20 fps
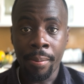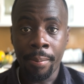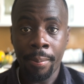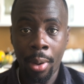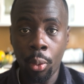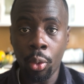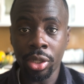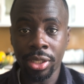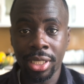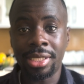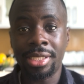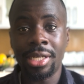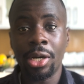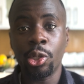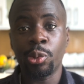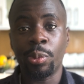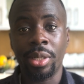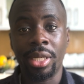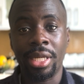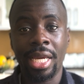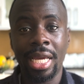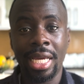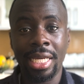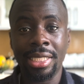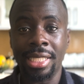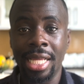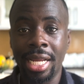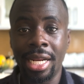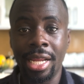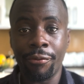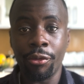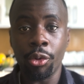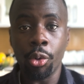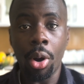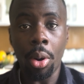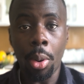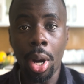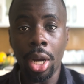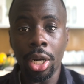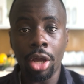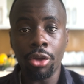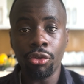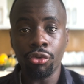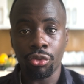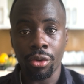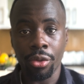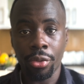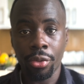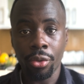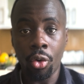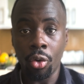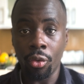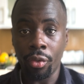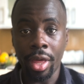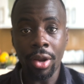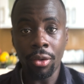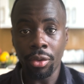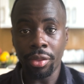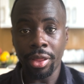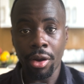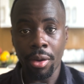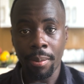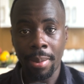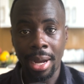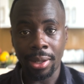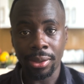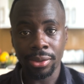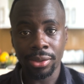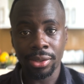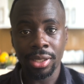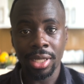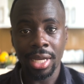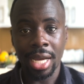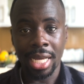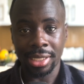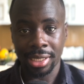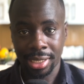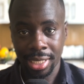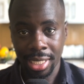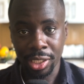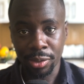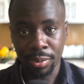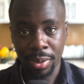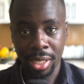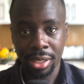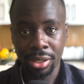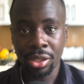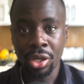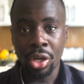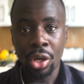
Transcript: But what this tells me is that if you are 100th or thereabouts as a tennis player,